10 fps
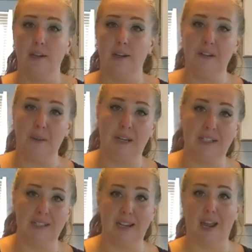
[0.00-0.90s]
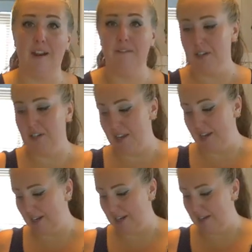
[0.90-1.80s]
if you're mixing
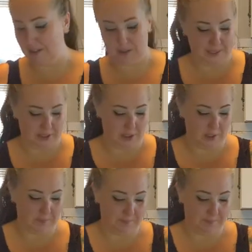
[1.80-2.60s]
everything in your pitcher.